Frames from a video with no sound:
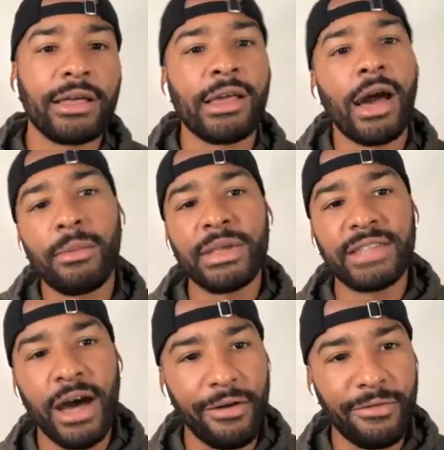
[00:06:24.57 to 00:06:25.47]
you got to be
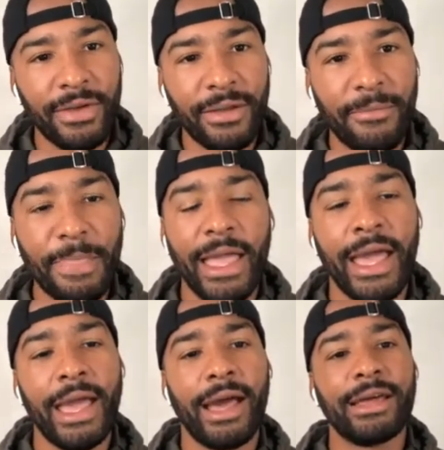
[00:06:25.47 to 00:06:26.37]
tough.
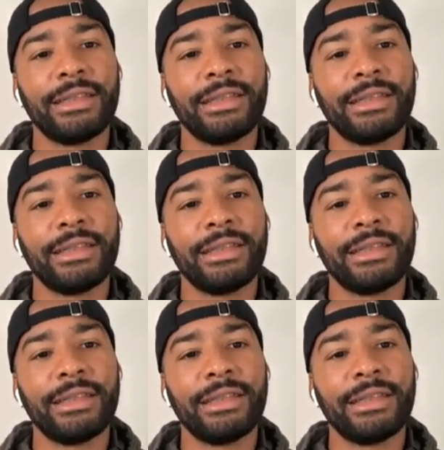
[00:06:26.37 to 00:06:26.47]
And